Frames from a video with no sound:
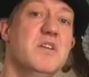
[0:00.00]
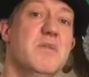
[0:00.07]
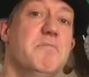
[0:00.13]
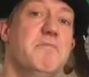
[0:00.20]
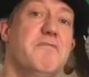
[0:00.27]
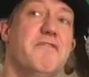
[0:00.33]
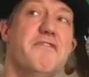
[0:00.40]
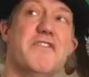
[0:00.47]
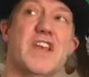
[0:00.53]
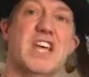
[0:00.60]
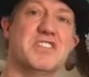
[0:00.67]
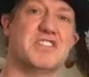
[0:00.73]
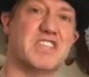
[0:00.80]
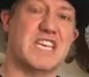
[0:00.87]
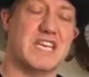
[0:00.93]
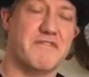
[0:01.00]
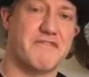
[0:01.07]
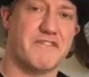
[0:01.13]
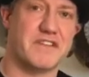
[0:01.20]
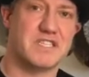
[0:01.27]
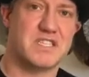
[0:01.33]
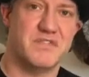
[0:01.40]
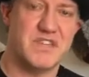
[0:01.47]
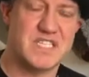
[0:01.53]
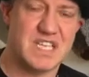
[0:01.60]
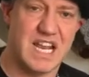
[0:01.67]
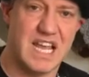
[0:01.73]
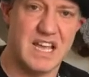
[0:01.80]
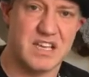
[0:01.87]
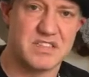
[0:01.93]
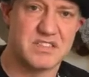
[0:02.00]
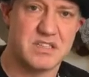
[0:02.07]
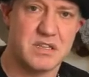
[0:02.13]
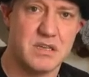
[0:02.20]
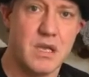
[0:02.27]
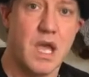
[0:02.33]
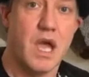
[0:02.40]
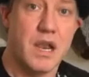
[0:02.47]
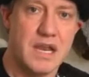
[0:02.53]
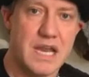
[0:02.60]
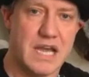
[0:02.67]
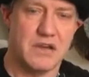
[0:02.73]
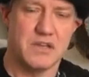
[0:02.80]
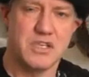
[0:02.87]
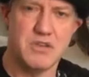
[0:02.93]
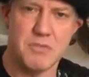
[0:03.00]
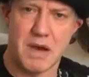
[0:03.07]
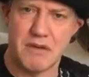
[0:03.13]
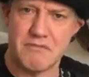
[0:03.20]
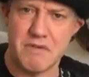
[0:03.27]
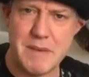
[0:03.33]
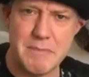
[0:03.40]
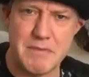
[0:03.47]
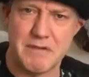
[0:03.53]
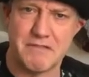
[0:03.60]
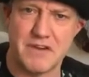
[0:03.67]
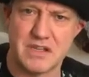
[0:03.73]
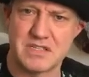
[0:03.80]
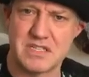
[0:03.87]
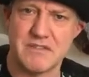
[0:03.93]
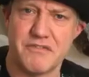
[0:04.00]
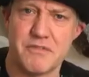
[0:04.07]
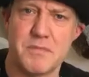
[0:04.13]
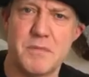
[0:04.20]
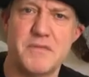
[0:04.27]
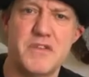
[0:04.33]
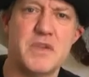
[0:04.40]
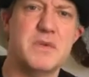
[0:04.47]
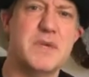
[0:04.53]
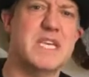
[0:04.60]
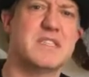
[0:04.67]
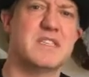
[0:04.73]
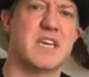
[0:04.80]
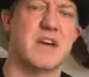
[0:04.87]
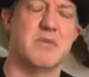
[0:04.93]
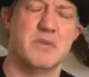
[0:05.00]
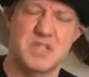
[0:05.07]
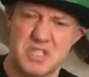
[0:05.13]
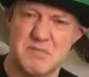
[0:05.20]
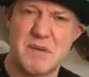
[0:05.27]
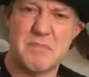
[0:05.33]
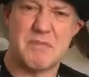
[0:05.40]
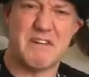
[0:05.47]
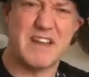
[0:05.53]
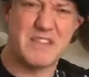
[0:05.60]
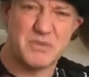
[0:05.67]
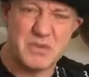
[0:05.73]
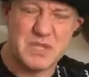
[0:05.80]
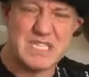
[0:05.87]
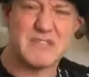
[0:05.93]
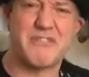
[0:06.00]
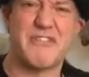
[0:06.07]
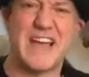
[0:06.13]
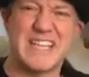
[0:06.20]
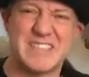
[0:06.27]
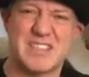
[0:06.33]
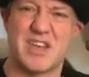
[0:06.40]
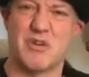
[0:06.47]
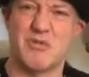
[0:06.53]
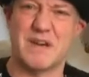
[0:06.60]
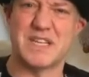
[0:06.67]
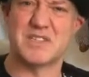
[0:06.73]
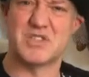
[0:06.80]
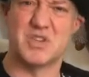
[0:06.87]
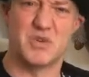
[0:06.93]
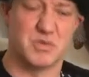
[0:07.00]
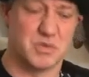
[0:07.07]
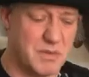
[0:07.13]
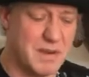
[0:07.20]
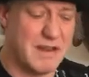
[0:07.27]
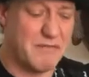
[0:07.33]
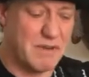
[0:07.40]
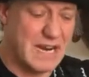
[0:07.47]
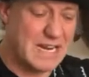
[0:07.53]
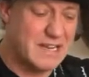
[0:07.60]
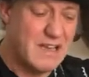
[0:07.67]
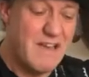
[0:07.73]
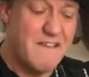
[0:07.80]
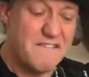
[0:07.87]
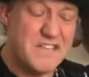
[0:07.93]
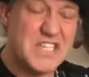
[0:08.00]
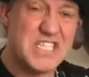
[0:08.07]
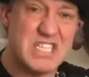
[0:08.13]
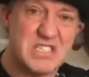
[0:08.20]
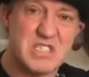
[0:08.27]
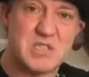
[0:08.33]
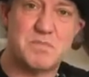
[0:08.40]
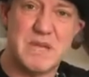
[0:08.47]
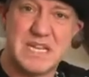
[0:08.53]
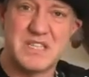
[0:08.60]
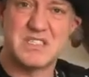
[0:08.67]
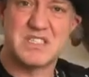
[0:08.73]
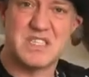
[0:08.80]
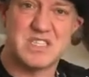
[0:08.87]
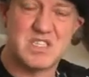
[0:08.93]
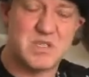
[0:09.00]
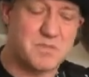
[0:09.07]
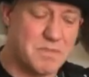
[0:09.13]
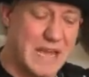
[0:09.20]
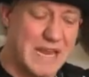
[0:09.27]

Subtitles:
flossing in front of his class. Now, you might remember flossing from a few years ago. Do you remember how all these fads go around schools when everyone had fidget spinners that span